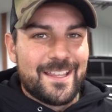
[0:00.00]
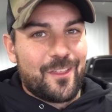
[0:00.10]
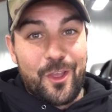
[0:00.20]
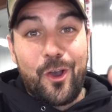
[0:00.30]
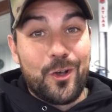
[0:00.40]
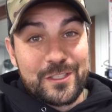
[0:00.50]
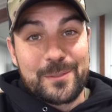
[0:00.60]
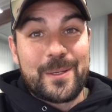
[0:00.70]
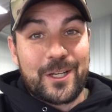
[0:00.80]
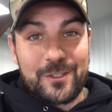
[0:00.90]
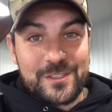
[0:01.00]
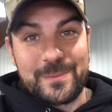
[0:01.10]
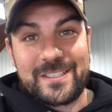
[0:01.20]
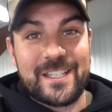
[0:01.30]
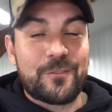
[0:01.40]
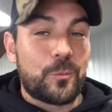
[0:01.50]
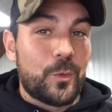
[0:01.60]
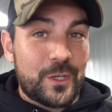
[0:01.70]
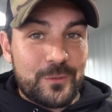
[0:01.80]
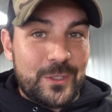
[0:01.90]
the ultimate Christmas gift.
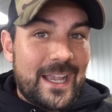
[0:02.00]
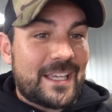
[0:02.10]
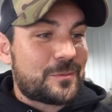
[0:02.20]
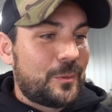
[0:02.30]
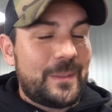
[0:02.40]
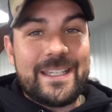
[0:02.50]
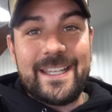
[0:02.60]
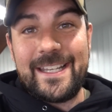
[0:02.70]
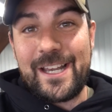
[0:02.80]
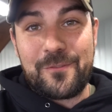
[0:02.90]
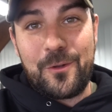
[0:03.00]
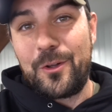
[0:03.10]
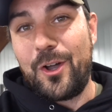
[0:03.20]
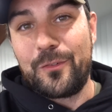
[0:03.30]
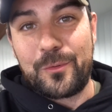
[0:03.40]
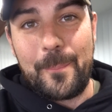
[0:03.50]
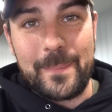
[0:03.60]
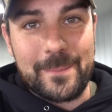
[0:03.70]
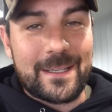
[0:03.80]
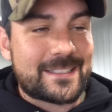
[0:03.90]
One of you guys will be getting a phone call from
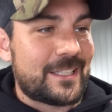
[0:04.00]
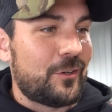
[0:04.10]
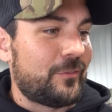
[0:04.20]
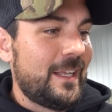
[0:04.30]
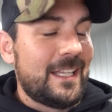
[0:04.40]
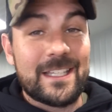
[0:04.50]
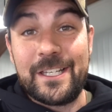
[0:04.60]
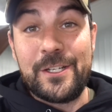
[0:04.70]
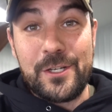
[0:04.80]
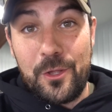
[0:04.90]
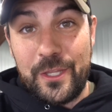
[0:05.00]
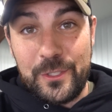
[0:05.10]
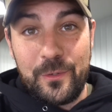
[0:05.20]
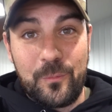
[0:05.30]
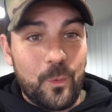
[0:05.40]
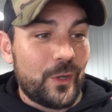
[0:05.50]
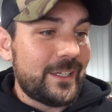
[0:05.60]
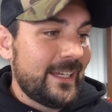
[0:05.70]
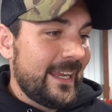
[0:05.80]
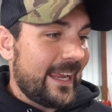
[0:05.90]
me, myself, letting you know that you have
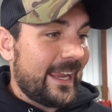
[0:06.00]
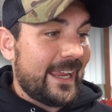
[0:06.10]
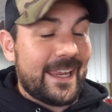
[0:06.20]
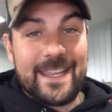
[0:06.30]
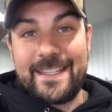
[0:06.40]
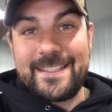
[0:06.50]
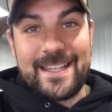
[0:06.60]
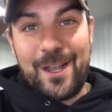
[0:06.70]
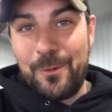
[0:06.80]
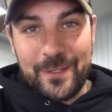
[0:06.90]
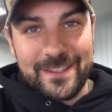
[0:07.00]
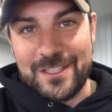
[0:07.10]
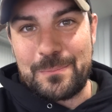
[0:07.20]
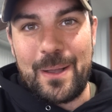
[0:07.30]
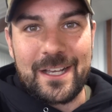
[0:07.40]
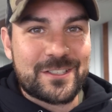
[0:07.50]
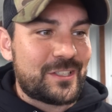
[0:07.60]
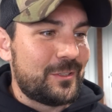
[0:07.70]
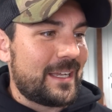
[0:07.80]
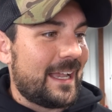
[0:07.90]
won, and uh, we'll get this box
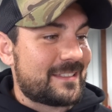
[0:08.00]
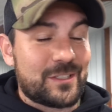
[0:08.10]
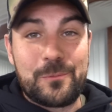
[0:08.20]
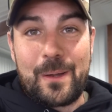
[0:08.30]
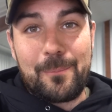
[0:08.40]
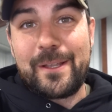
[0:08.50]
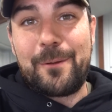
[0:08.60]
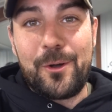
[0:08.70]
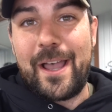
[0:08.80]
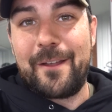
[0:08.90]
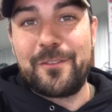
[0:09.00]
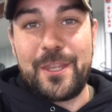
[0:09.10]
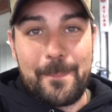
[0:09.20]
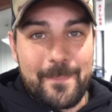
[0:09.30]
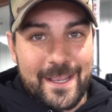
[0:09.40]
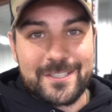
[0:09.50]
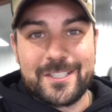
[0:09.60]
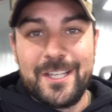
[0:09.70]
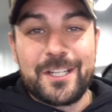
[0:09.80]
to you guys, and you probably will have the best